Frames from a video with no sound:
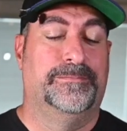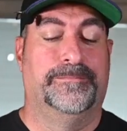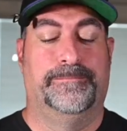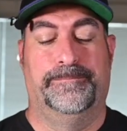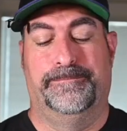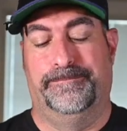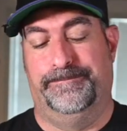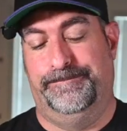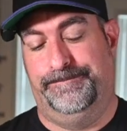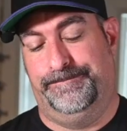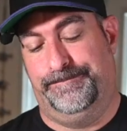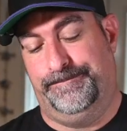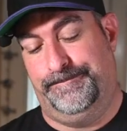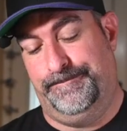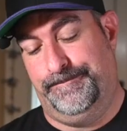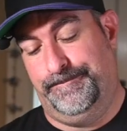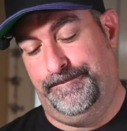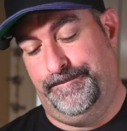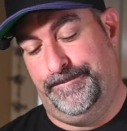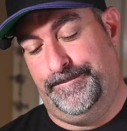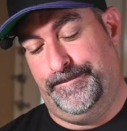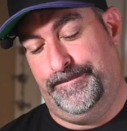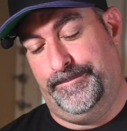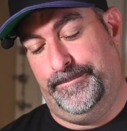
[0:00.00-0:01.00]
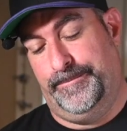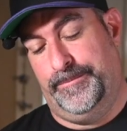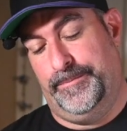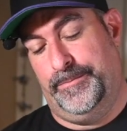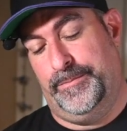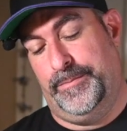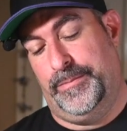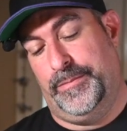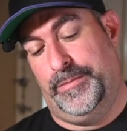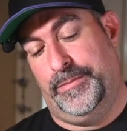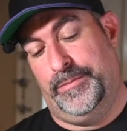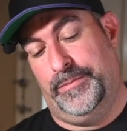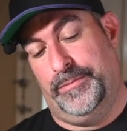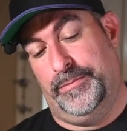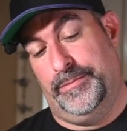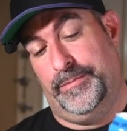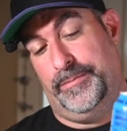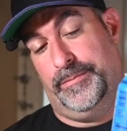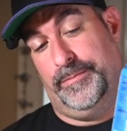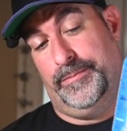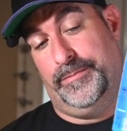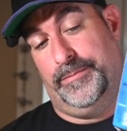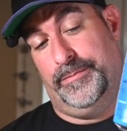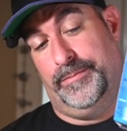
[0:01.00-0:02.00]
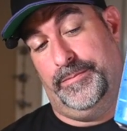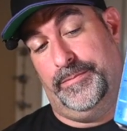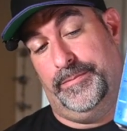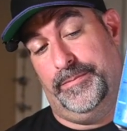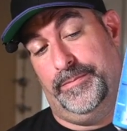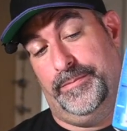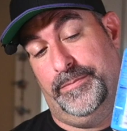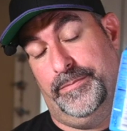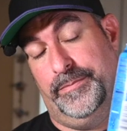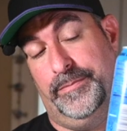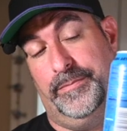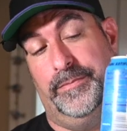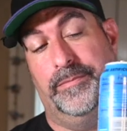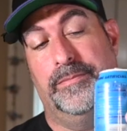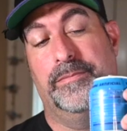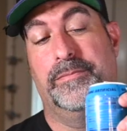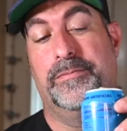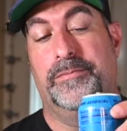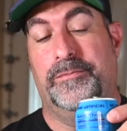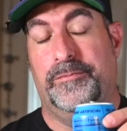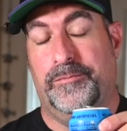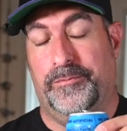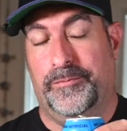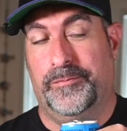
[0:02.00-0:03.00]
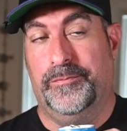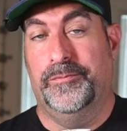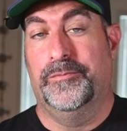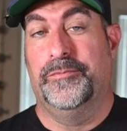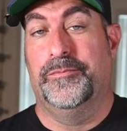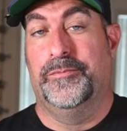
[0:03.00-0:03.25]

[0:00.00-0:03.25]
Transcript: [no speech]